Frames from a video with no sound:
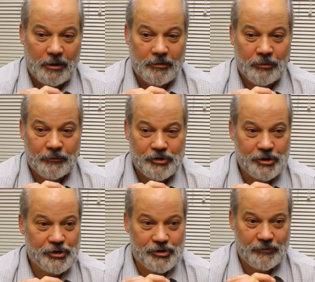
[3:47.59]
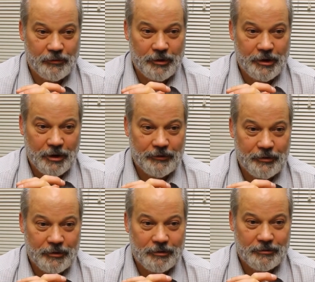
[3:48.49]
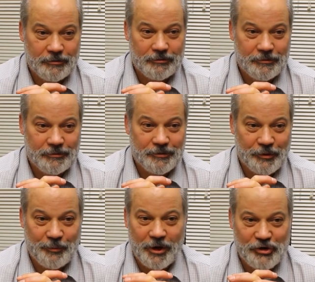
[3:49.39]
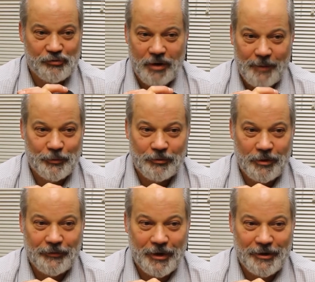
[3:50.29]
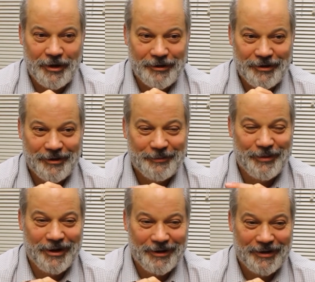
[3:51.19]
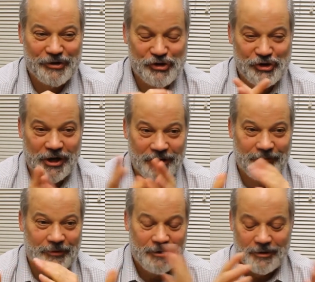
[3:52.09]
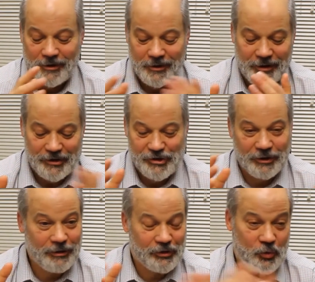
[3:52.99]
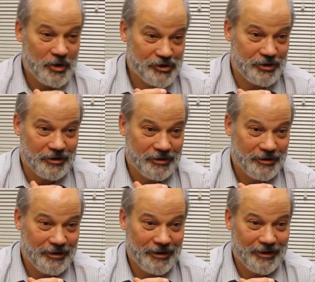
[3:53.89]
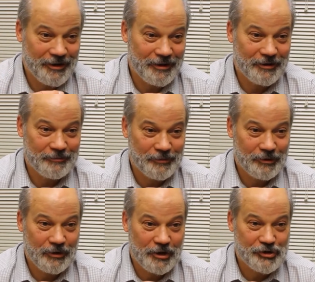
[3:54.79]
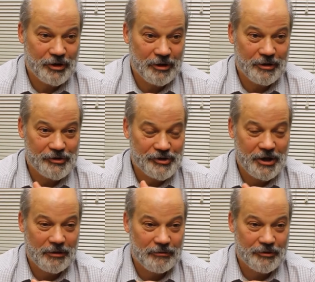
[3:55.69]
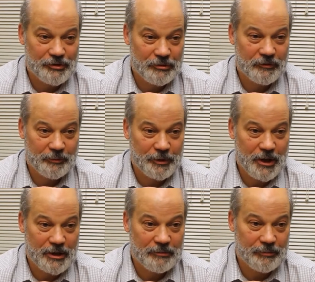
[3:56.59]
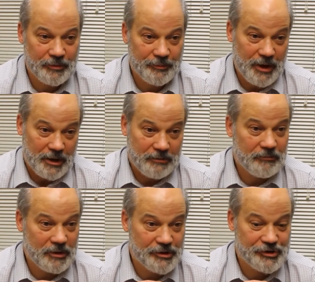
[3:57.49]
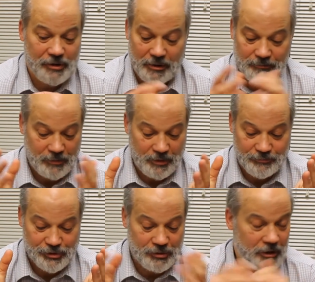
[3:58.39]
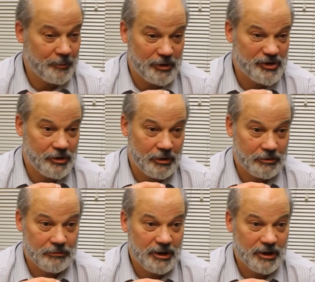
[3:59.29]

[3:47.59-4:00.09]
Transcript: know if judges have really got their minds wrapped around that yet, because it's a little twisted logic and it's counterintuitive, but that is, I'm sure I'm on solid